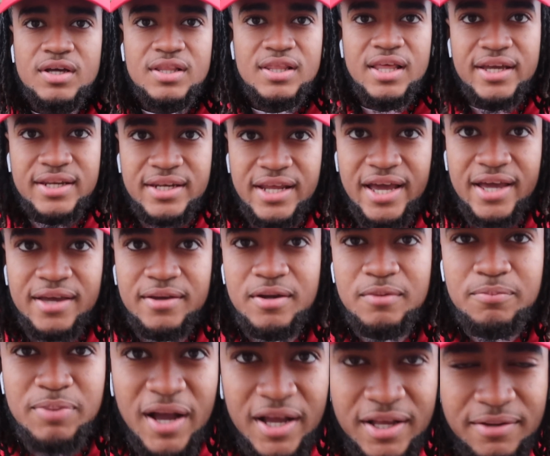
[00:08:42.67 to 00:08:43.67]
like
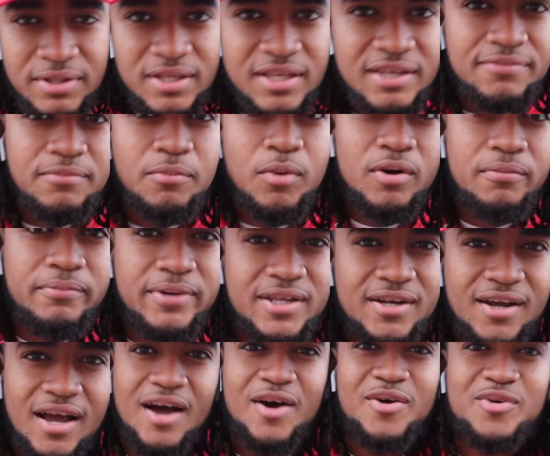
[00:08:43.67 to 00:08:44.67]
that. Probably even more
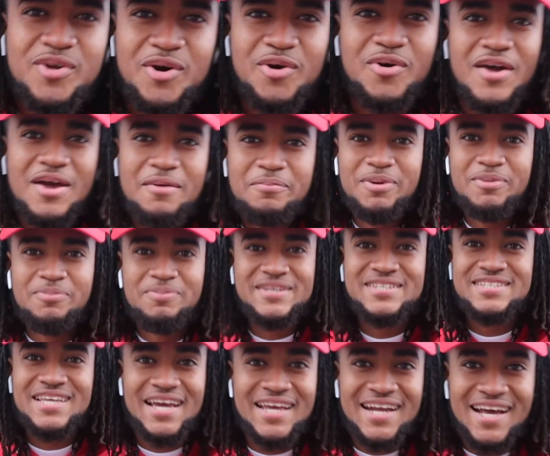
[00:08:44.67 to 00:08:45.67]
meaner. I don't know. People be
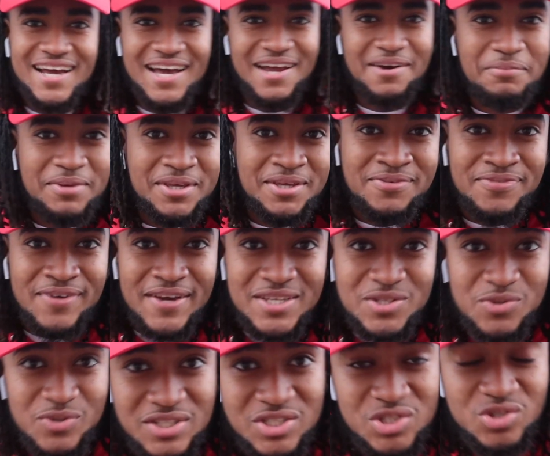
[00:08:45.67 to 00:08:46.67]
saying I got a mean
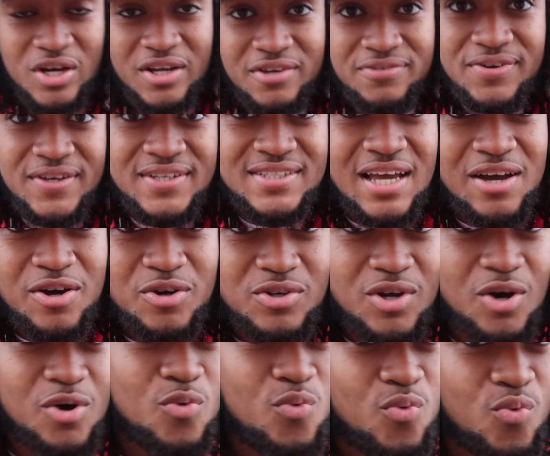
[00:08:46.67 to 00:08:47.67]
face with a straight face. I don't
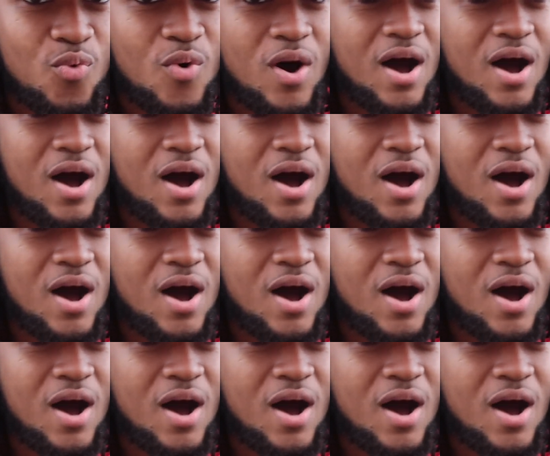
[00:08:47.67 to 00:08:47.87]
know that's,